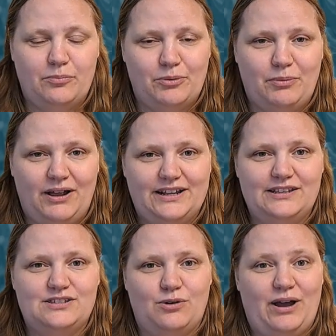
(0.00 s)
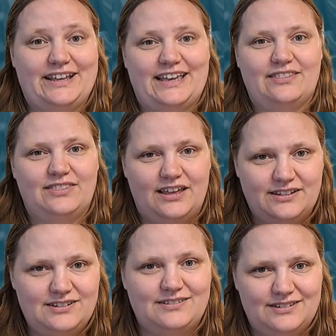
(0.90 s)
upper body. So I get
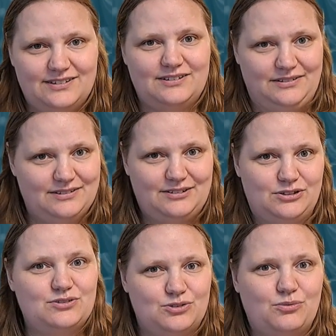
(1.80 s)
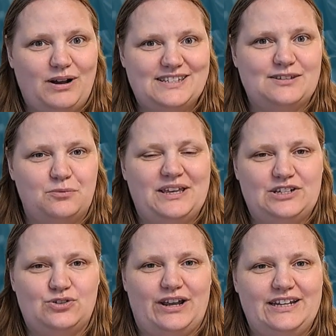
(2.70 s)
that twice a week
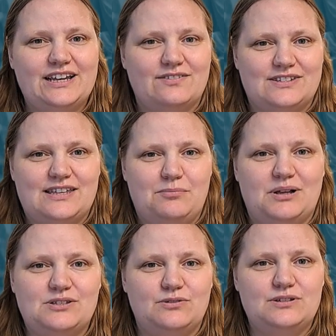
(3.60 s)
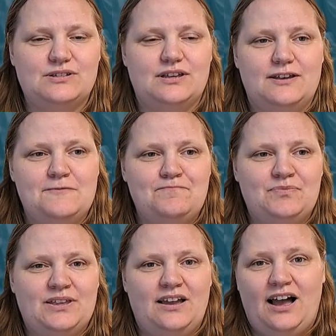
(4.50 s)
training of the same muscles.
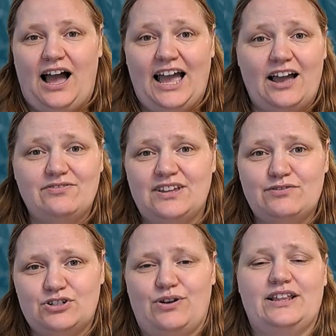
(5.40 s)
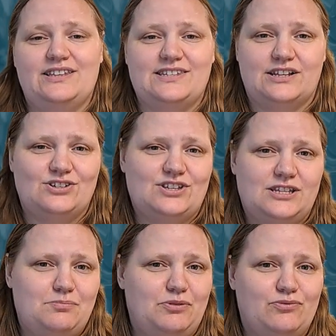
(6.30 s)
I have never tried this
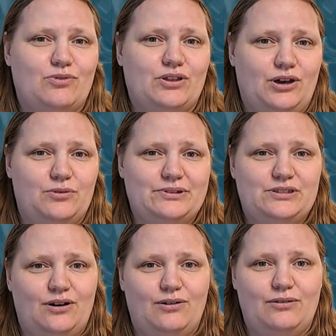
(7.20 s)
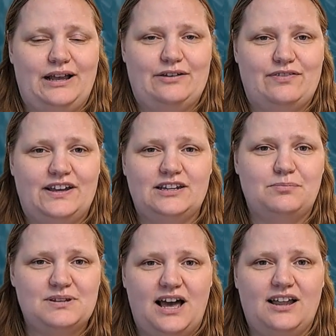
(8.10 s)
exercise before though. So if I end
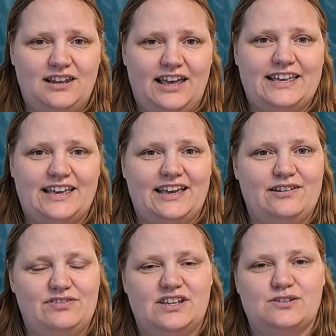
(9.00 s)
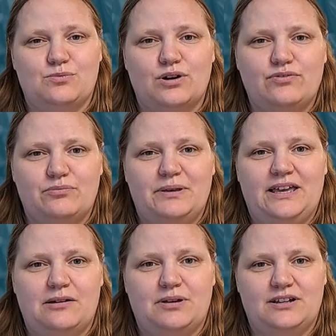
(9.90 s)
up not liking it, if it doesn't work for
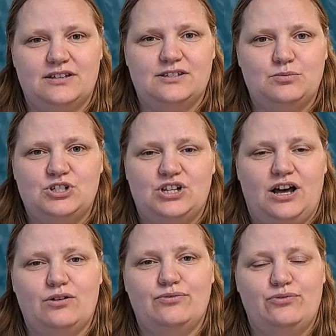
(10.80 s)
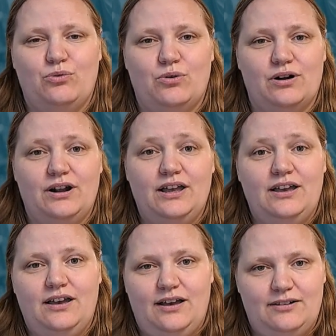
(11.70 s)
me, I'm going to switch it out for
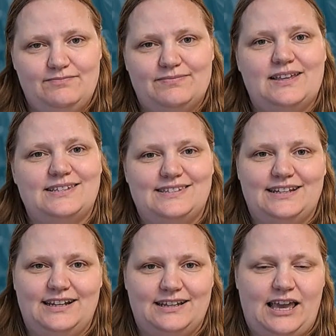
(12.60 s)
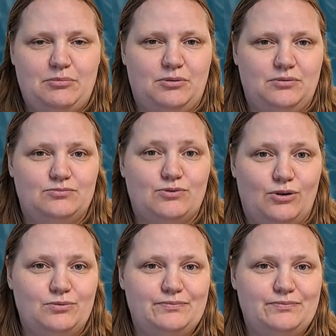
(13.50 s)
a seated cable row.